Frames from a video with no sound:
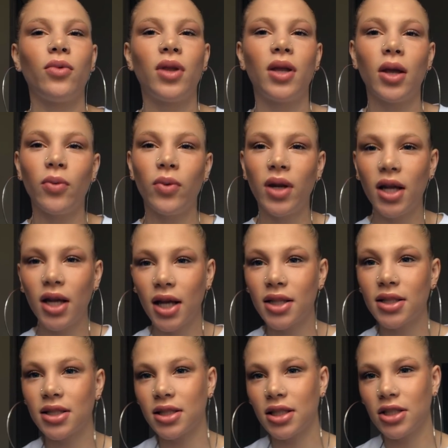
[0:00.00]
didn't
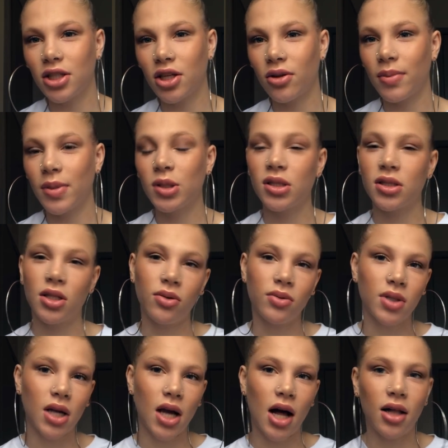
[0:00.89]
get to see each other much because he
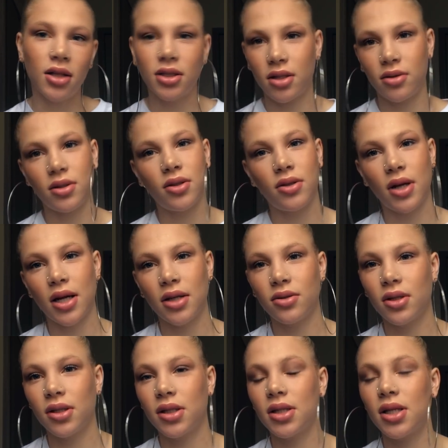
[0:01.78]
was in college and I was still in high
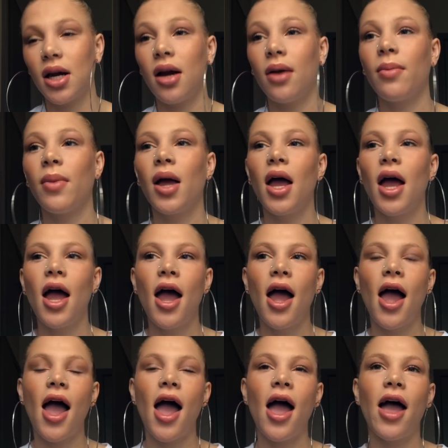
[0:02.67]
school at the time,
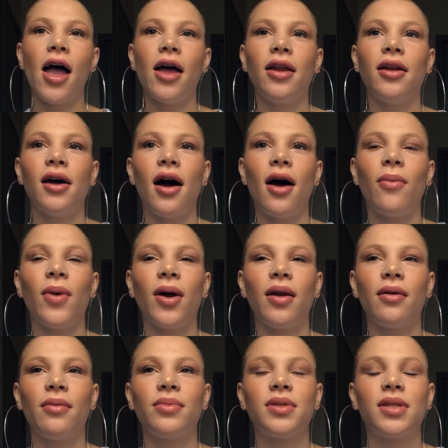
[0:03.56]
and I
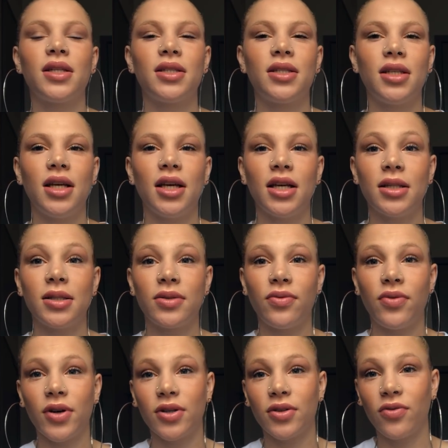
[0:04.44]
went up to see his
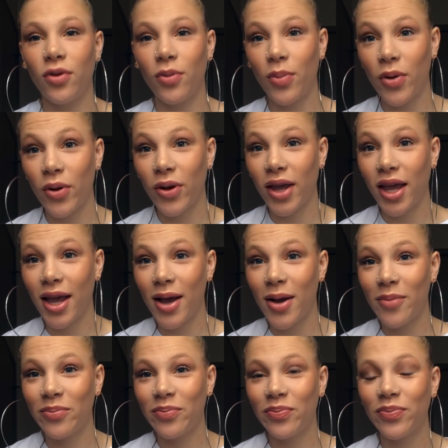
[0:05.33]
first football
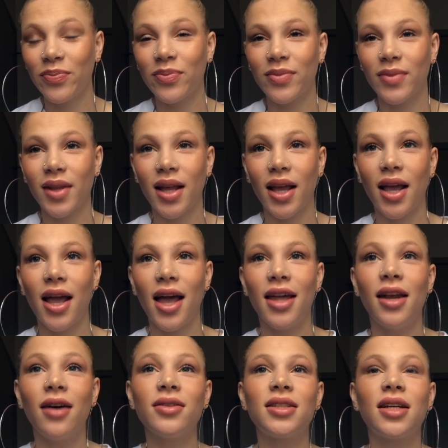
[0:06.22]
game,
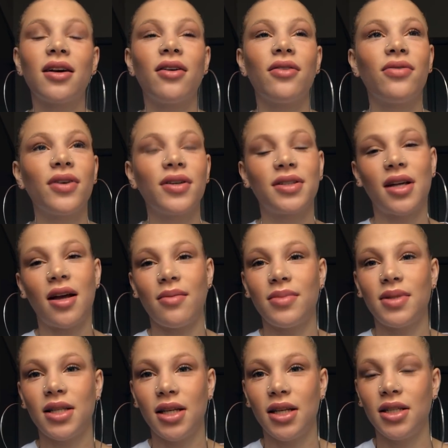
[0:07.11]
And that was like our first
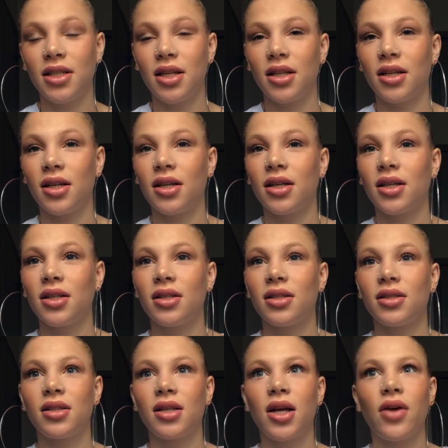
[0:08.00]
time seeing each other
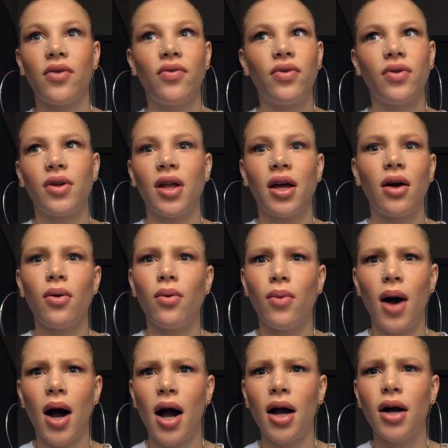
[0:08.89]
for like a
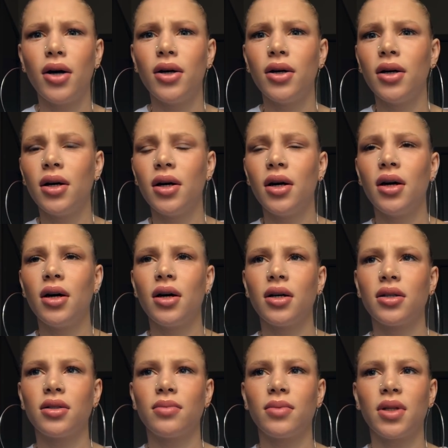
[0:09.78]
while
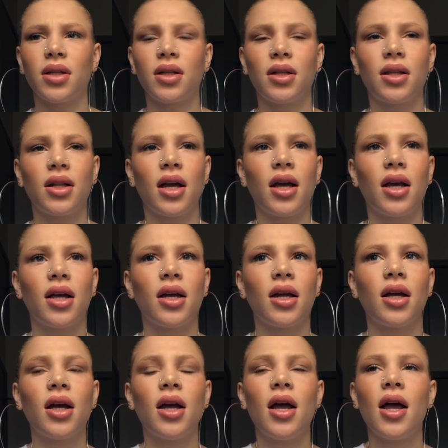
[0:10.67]
or something like that.
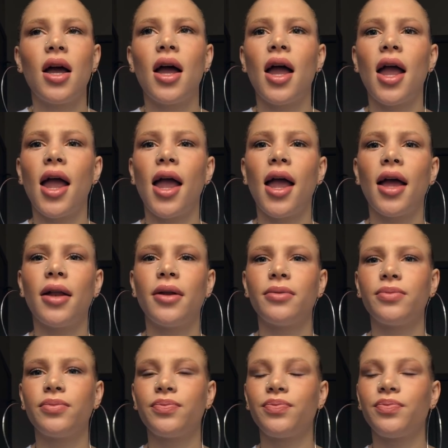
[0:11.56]

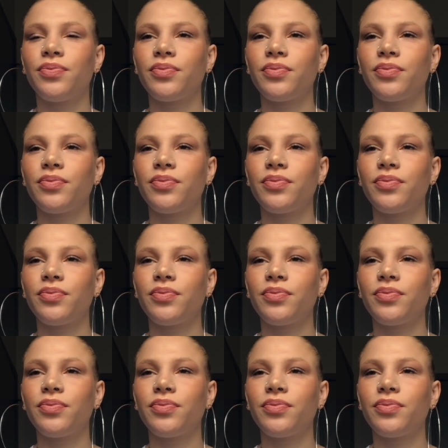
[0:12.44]
And